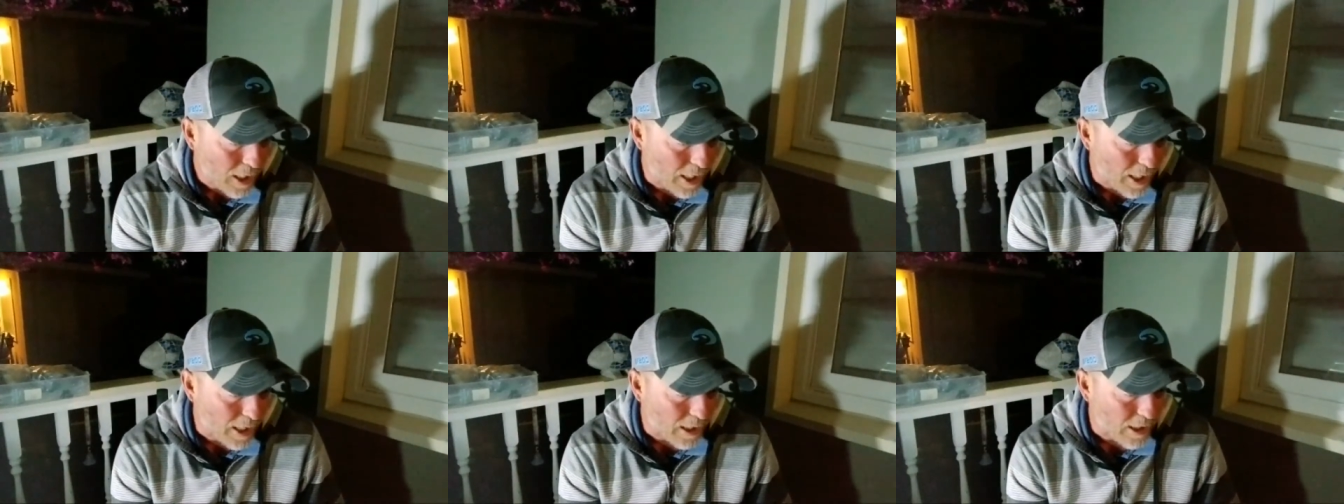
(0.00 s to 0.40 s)

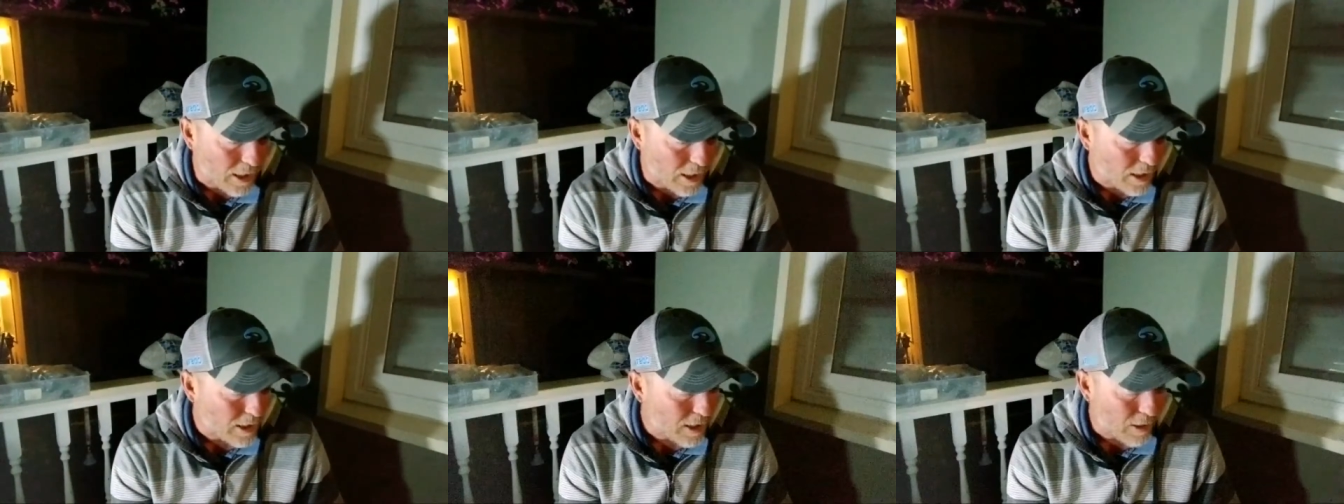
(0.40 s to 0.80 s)
and
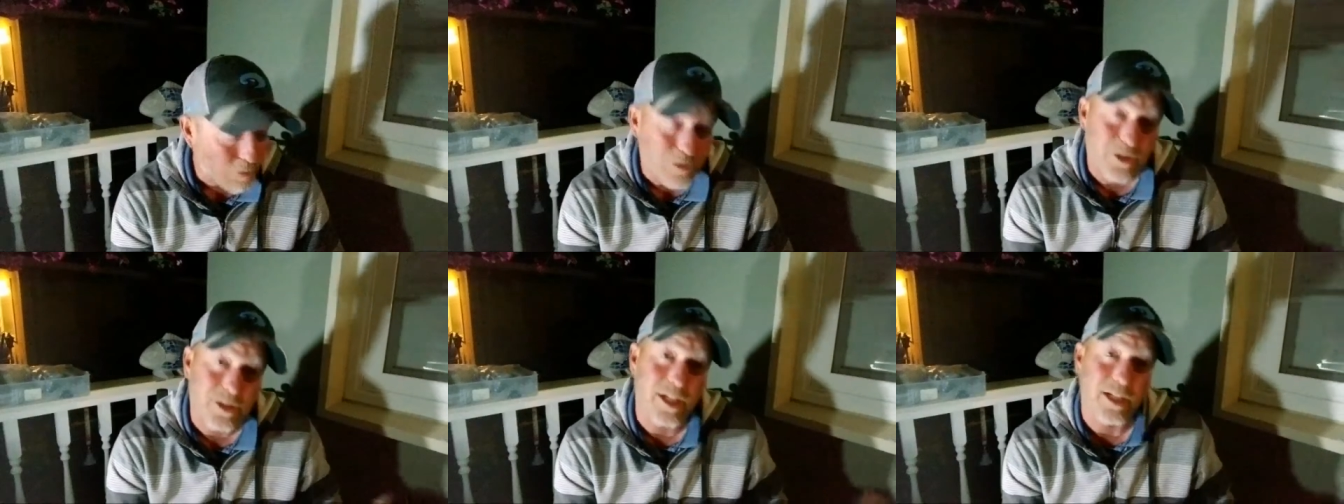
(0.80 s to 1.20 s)
I
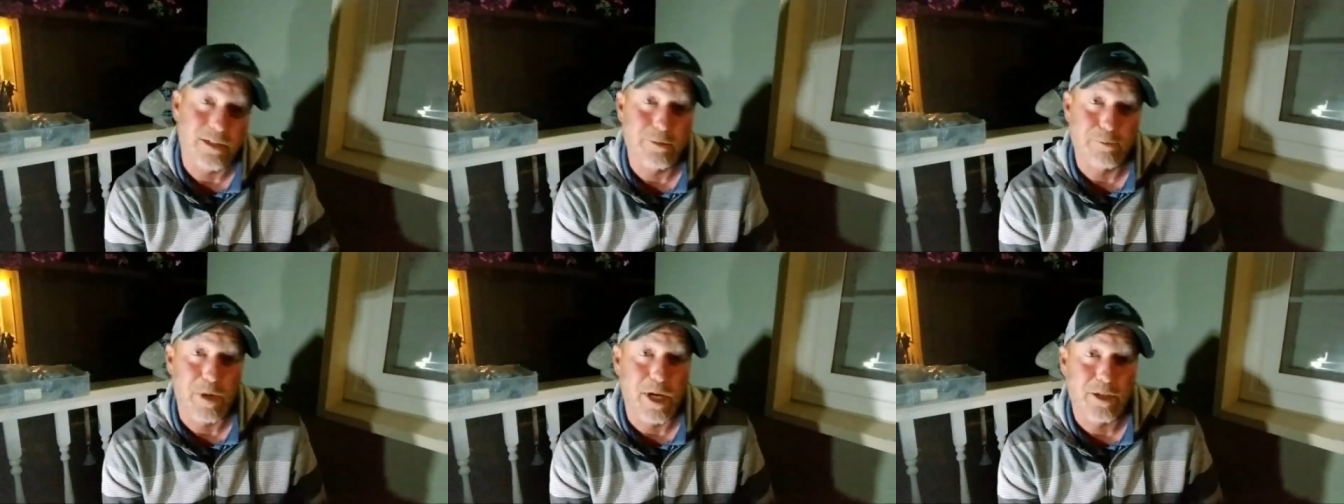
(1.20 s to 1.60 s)
was just gonna
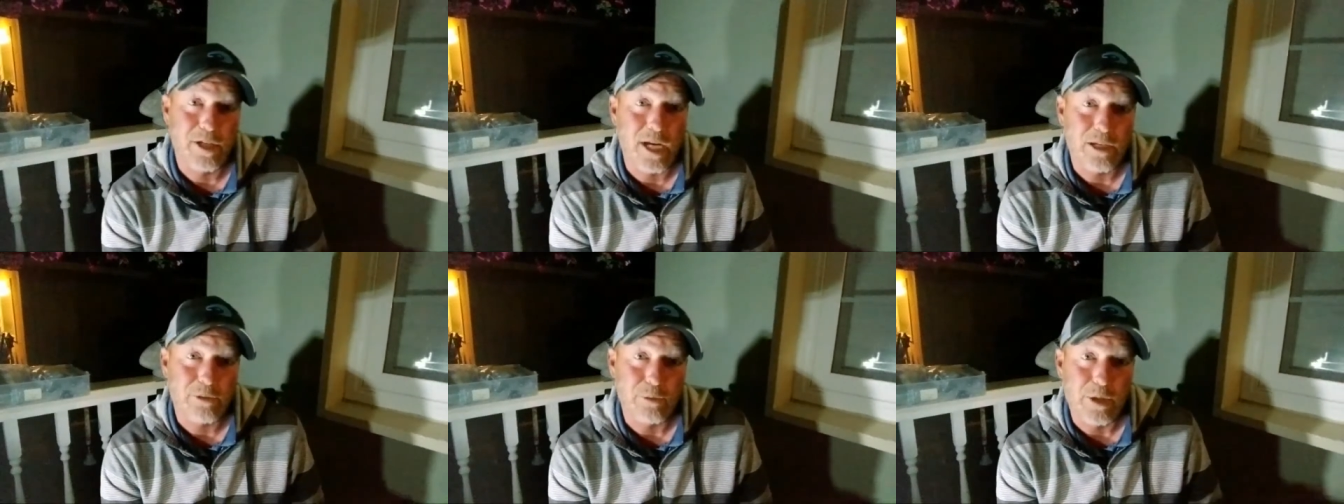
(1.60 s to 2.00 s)
surprise you
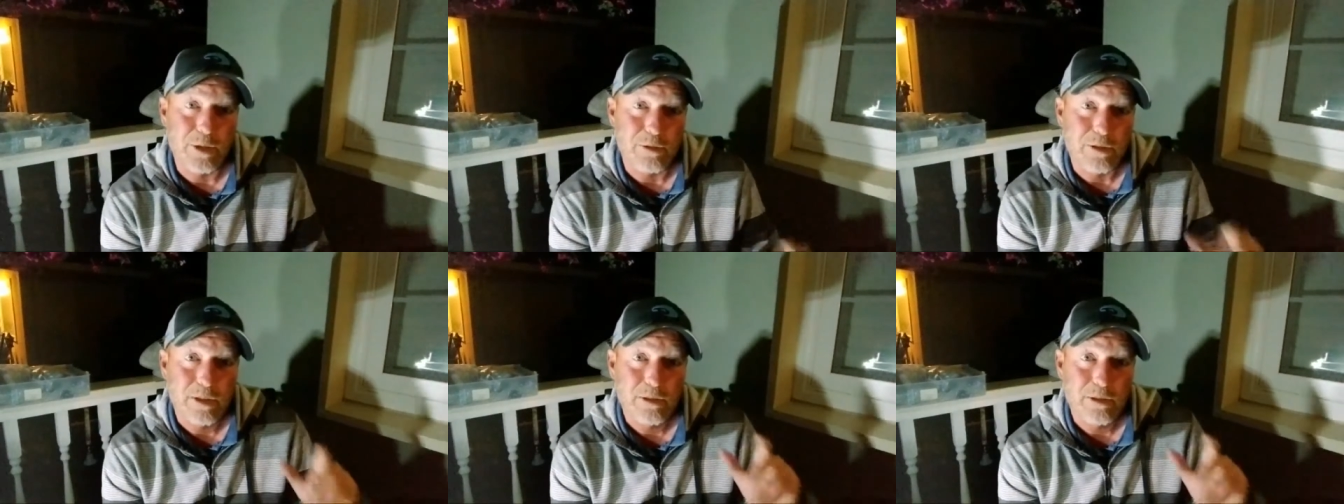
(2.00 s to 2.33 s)
guys with it.